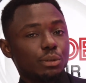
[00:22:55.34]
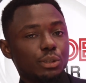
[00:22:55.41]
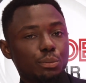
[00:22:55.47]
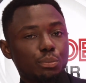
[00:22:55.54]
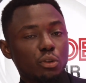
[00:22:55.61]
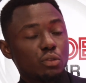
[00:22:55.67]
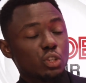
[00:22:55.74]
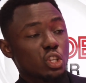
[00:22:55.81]

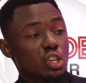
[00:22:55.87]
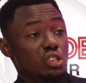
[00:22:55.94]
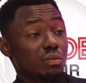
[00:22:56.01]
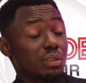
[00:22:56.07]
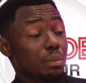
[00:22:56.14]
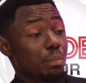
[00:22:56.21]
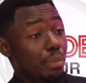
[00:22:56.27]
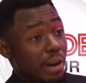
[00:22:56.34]
provisions of
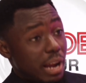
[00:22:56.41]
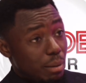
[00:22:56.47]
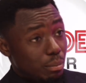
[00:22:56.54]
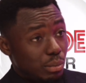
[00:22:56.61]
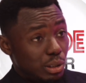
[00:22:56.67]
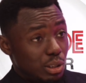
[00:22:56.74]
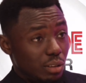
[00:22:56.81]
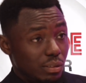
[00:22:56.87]
the
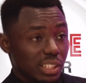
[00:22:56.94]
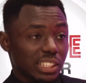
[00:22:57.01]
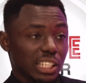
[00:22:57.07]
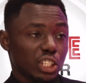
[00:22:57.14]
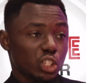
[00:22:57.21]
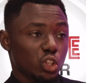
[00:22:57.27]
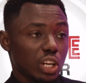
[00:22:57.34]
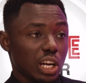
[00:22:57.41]
preamble of the
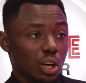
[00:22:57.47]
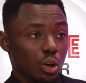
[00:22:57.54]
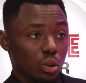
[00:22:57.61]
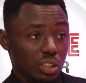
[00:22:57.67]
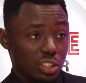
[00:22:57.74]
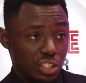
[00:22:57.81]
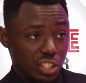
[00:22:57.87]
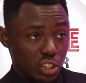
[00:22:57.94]
International Law
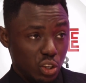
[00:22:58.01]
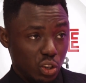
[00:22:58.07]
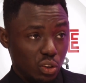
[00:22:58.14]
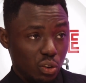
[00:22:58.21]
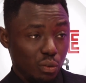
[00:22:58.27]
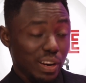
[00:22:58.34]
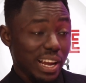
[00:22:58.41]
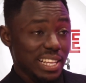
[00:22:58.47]
Organization
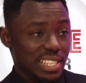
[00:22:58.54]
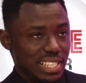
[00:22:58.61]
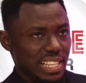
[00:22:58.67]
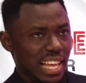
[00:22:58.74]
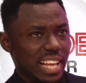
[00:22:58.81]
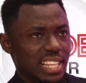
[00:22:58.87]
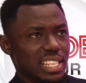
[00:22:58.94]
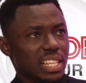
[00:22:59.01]
of
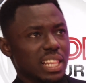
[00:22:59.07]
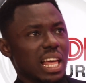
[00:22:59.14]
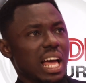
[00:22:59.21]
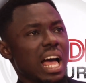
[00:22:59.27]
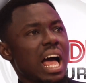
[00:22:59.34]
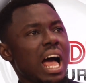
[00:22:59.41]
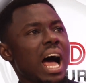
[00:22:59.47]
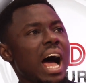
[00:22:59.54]
1919.
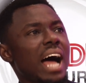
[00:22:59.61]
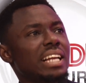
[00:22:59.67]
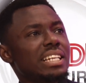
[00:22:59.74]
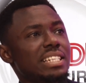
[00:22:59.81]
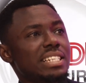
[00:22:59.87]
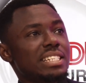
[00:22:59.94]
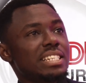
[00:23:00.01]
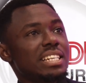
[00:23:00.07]

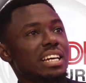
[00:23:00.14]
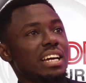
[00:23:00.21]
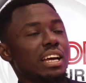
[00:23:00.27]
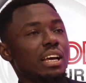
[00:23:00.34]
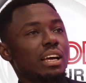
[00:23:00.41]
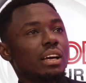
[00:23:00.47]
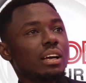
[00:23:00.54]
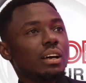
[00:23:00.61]
And
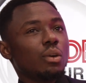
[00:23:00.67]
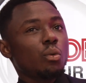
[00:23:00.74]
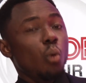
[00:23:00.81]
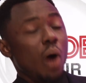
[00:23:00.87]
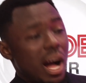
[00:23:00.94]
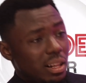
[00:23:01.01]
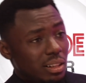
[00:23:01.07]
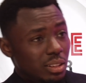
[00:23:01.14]

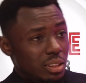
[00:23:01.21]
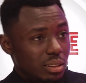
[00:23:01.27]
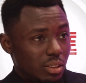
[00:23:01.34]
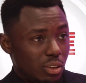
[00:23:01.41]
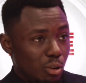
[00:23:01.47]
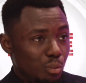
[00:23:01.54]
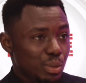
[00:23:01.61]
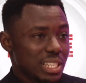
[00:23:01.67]
while
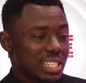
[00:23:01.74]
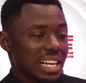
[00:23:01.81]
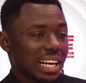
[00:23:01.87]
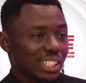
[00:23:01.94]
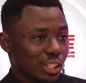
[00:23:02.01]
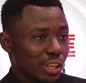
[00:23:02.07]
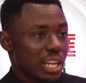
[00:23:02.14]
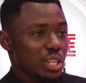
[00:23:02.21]
companies are
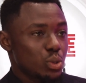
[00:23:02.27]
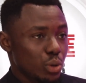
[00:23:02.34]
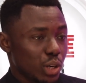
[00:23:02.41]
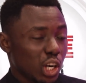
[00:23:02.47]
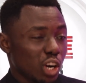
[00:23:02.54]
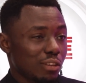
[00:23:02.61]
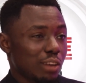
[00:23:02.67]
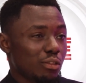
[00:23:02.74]
trying to
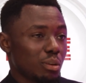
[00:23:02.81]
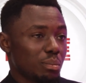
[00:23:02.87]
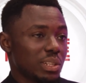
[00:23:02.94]
recover from